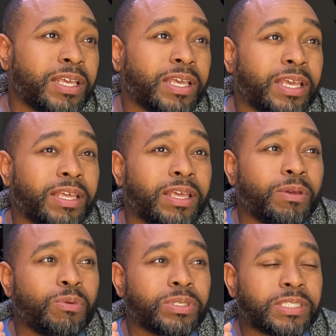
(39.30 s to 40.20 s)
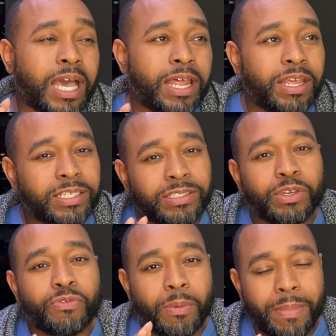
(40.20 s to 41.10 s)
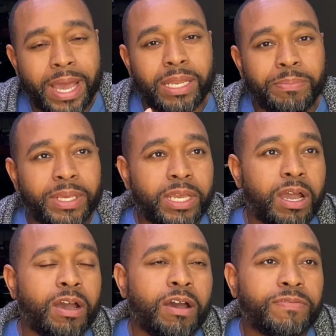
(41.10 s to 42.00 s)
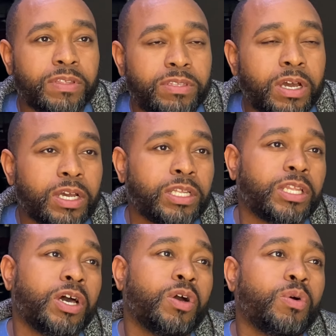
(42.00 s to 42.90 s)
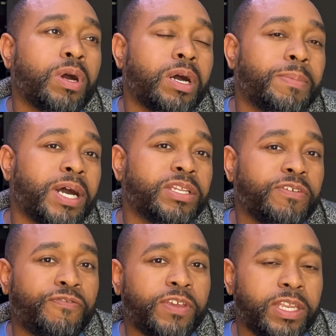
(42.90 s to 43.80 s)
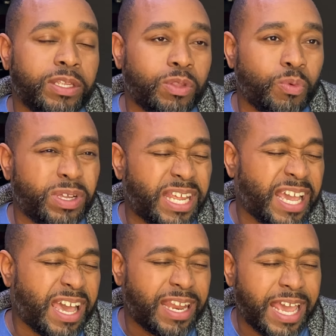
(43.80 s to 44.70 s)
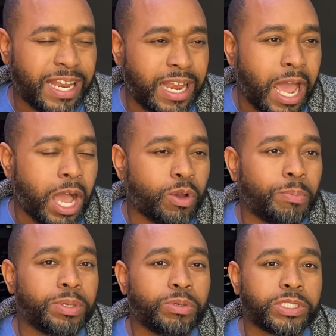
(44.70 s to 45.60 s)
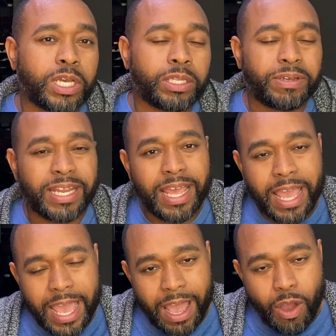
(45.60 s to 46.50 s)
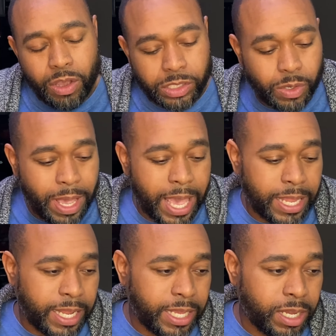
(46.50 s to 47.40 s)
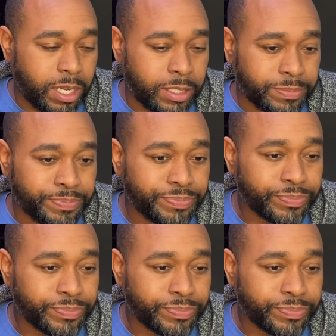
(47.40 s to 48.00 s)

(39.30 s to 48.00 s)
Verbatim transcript: it, it was kind of, it still reminded me of the Dunk Low um, Undefeated, the one that kind of had an aqua bluish color and also had a, um,